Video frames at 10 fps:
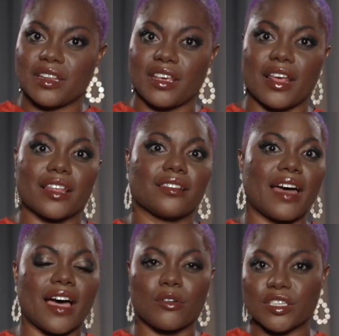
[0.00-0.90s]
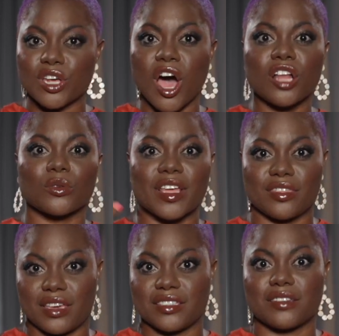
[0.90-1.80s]
And I allow and tolerate
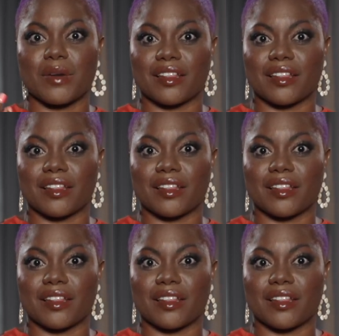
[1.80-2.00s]
things in my